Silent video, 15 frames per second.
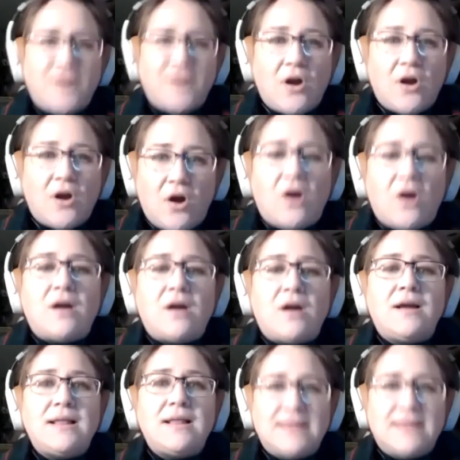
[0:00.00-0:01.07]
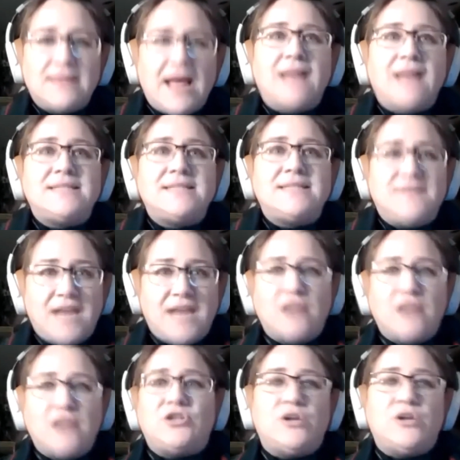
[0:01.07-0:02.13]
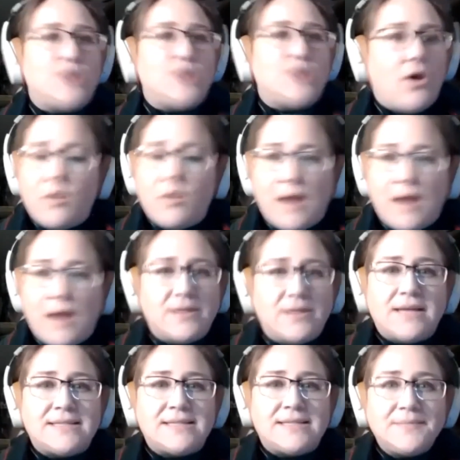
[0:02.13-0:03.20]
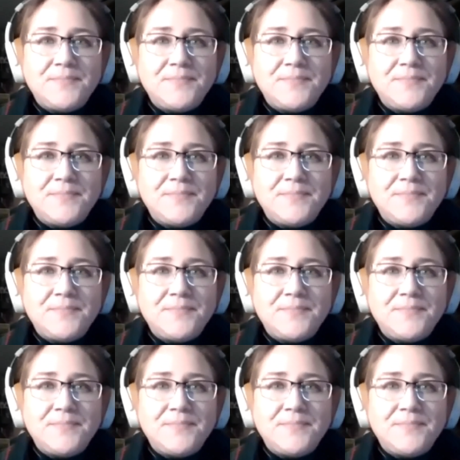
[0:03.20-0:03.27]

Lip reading: there are lots of dangers all around us.